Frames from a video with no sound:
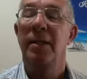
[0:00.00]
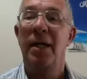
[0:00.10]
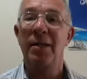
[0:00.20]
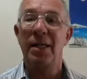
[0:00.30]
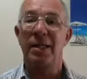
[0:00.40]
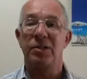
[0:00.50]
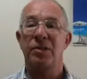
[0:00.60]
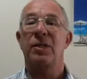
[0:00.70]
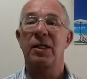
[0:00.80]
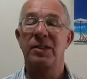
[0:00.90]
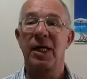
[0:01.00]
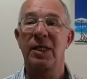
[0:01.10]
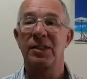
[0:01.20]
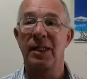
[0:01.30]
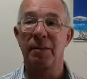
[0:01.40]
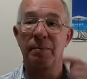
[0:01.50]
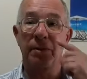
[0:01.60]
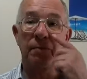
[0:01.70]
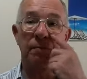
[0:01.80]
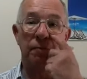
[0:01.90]
Now that's a dazzling bit
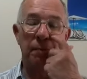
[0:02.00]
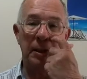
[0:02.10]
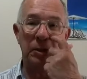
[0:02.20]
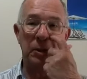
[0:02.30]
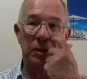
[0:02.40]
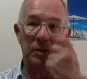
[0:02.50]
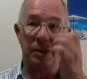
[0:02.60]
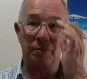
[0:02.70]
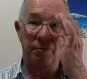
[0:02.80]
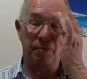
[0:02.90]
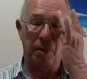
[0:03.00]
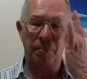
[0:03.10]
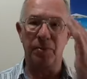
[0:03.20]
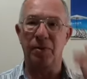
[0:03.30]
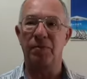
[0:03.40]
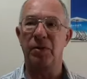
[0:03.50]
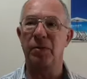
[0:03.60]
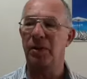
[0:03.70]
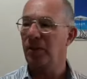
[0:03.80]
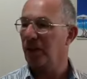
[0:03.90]
of information, isn't it? From my point of view,
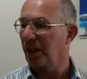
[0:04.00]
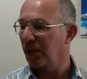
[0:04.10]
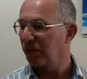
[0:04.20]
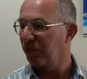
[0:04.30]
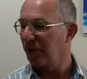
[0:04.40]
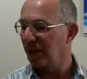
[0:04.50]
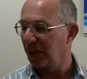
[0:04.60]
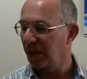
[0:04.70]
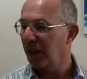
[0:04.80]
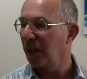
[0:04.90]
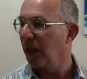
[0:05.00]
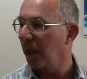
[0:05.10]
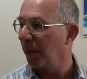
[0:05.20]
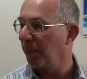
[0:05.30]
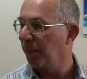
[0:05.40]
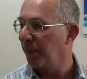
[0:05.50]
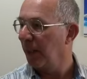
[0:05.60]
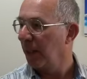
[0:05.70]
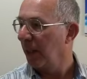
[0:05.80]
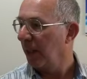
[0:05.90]
I think that's really, I'd
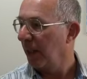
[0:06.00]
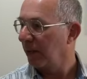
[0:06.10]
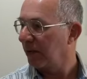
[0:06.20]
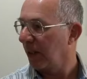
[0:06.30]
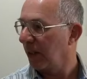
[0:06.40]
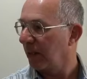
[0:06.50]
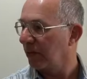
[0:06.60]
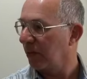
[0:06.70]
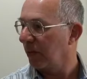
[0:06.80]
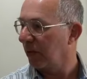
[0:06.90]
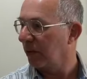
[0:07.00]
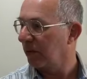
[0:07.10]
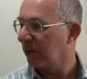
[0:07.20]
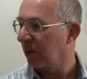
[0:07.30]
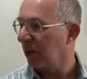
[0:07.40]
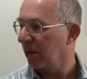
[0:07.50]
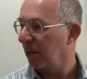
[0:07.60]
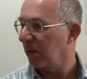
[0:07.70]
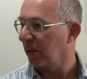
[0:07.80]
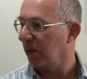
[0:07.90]
say that's quite,
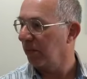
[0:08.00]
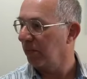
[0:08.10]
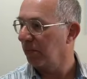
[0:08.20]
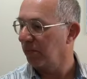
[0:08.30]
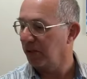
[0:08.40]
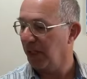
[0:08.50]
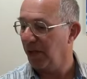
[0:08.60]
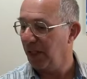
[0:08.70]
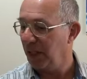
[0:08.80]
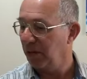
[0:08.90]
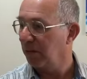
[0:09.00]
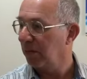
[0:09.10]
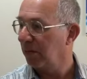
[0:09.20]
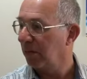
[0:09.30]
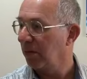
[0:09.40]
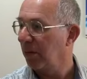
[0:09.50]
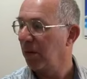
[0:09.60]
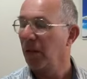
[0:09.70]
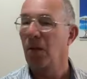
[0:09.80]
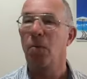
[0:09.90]
scary?
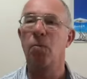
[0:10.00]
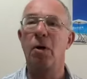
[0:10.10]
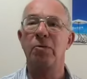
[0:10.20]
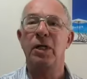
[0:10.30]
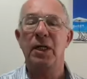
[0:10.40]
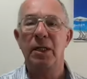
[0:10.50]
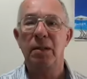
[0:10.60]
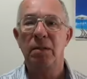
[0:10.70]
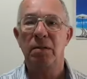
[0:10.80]
Worrying?